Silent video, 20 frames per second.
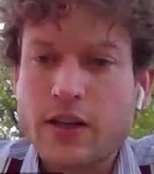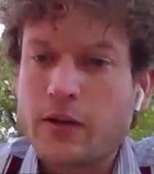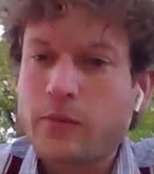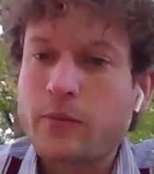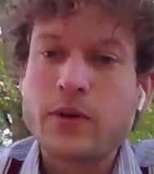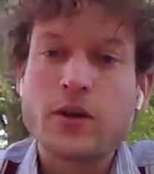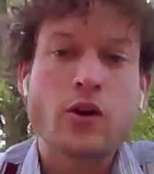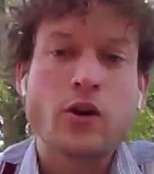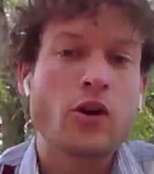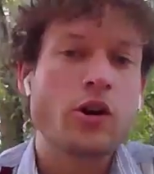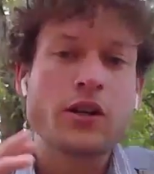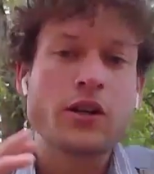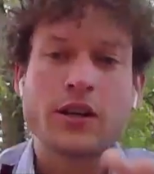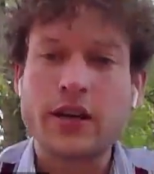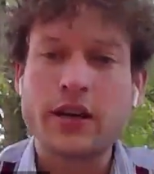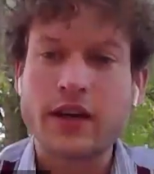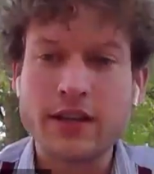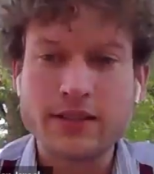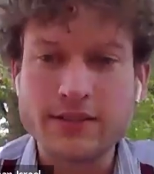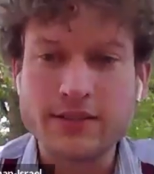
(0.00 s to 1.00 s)
we
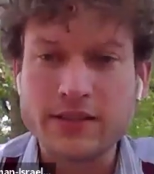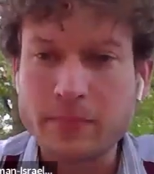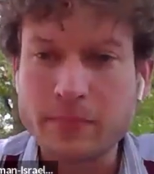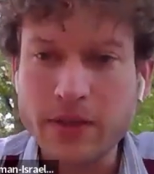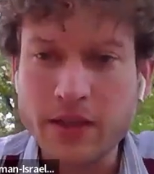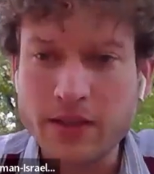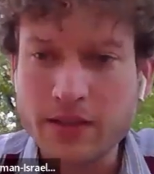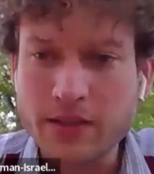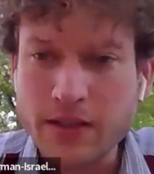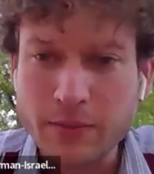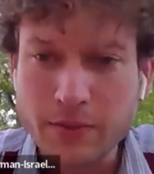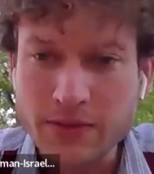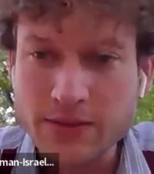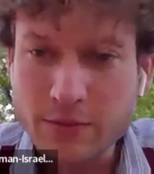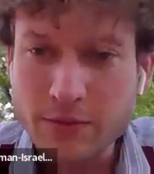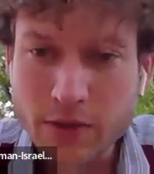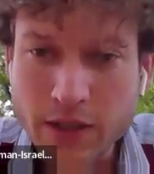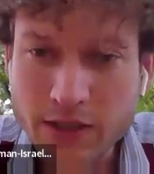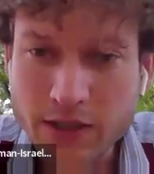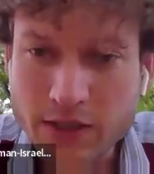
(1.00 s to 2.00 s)
organized a big
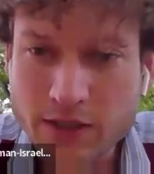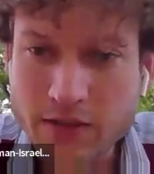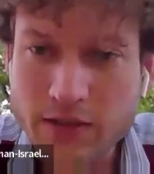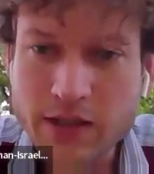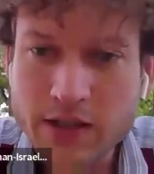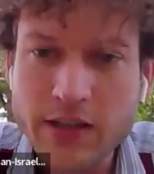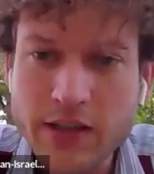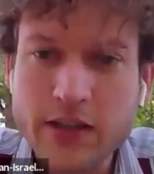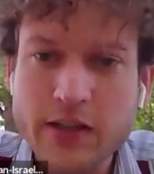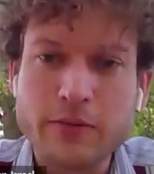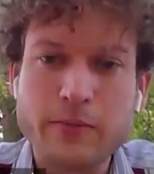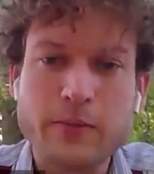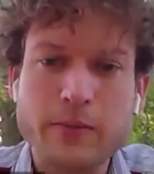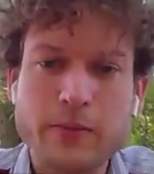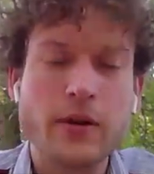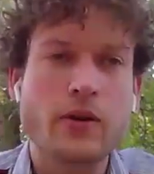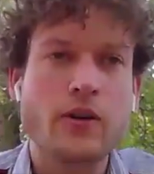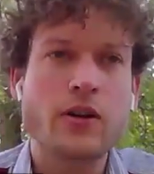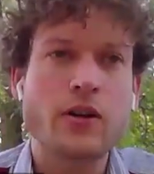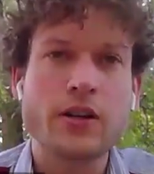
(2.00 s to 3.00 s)
demonstration there. We
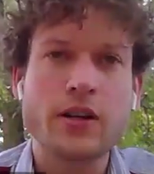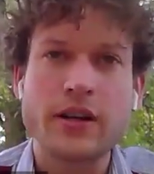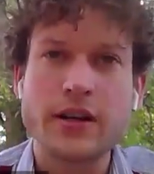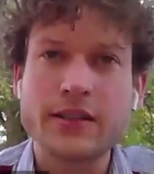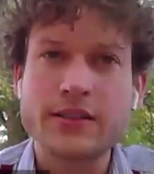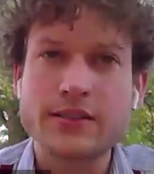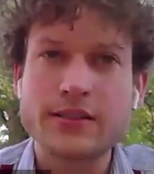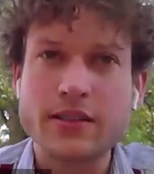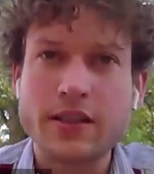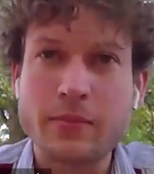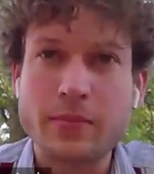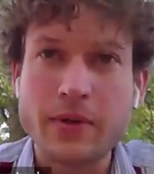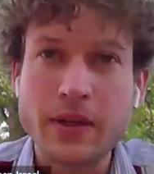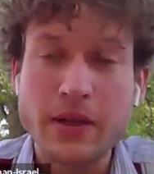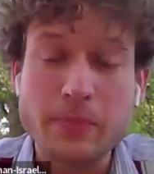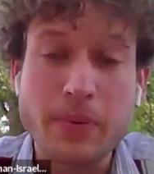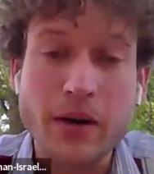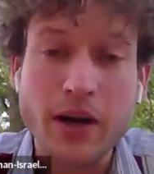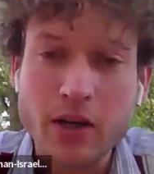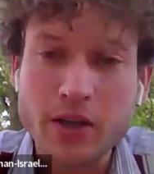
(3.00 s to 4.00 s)
organized a
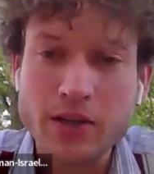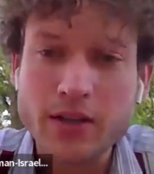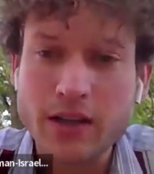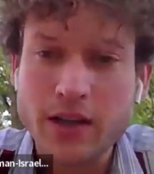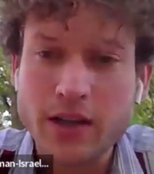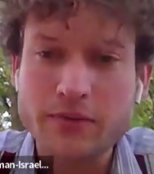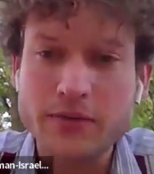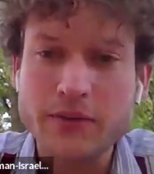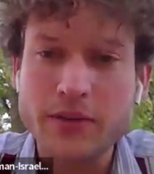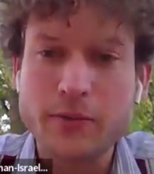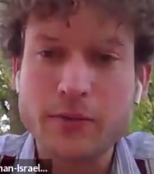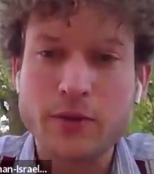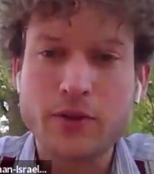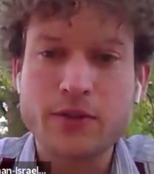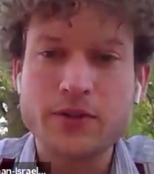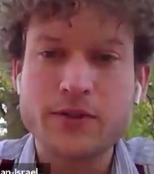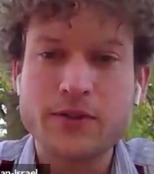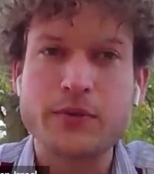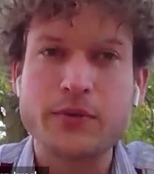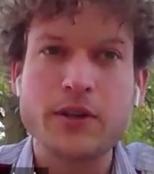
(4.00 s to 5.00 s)
big party
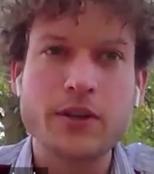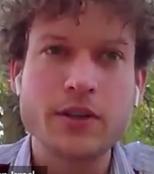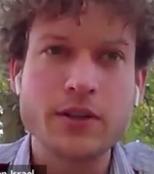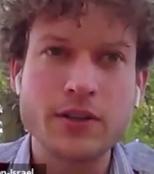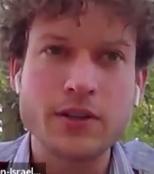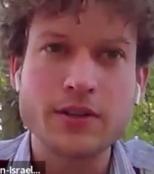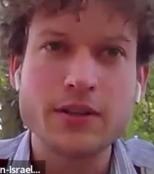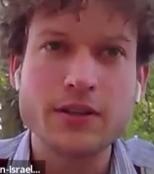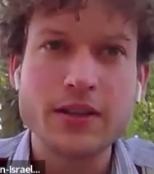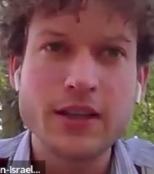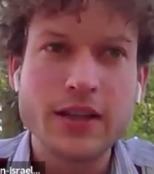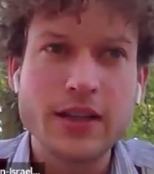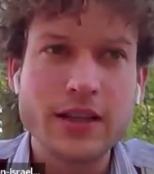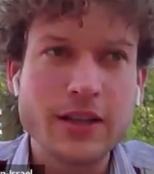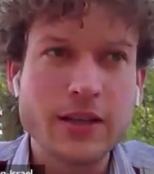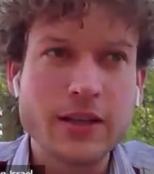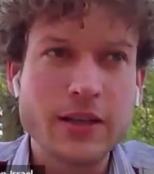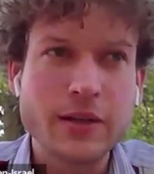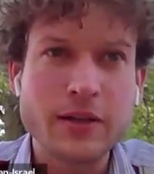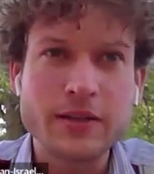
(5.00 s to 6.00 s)
afterwards for the
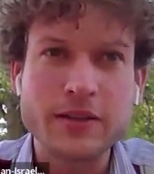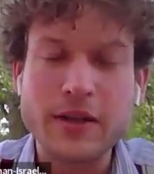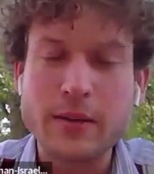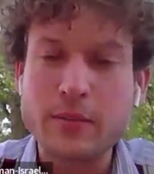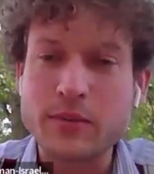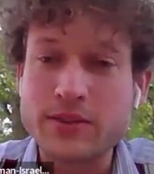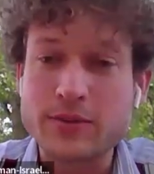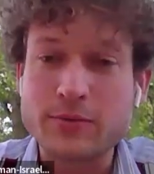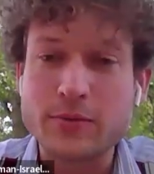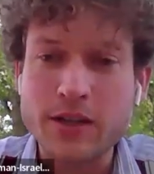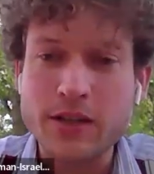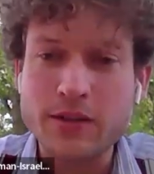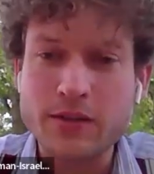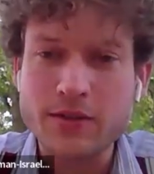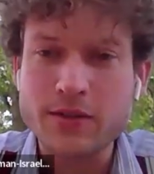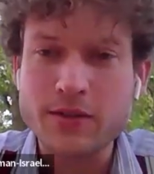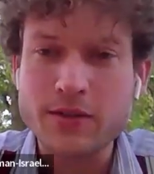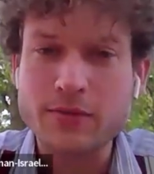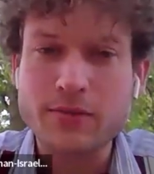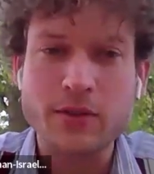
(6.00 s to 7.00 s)

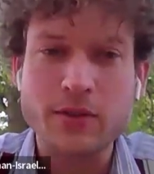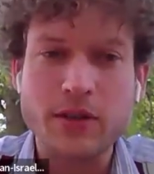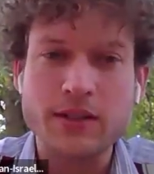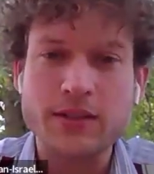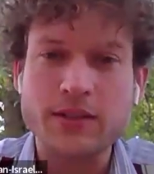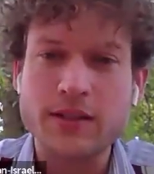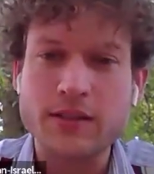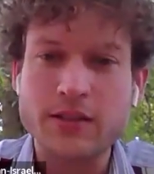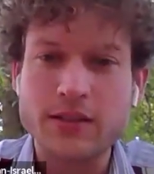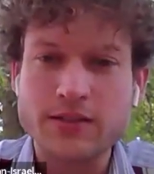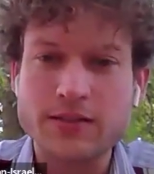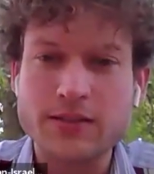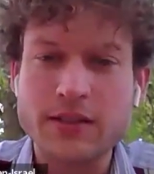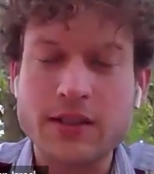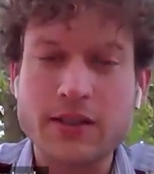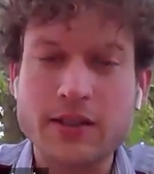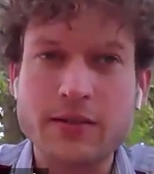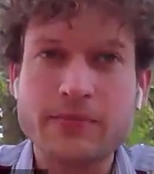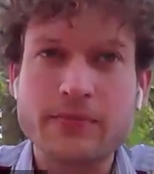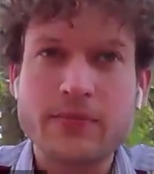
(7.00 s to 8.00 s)
demonstrators, for the attenders
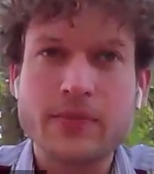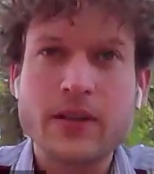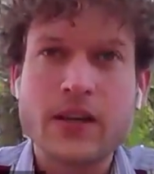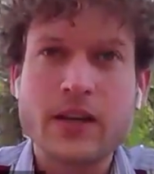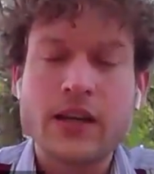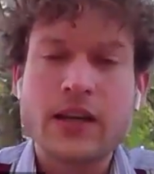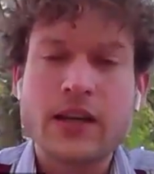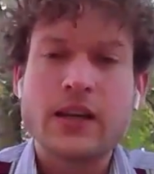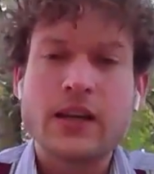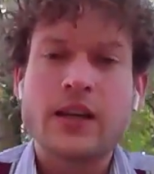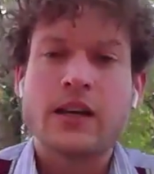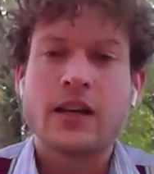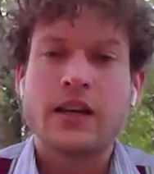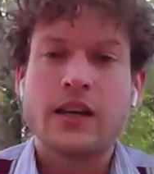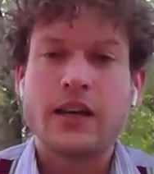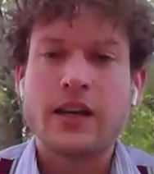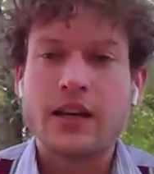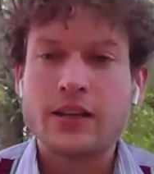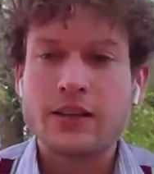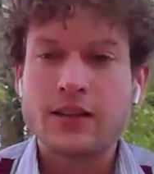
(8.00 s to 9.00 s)
there.
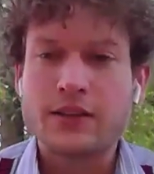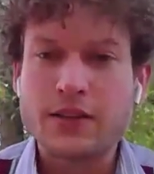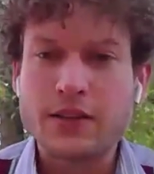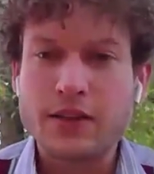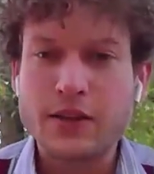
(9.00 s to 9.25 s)
And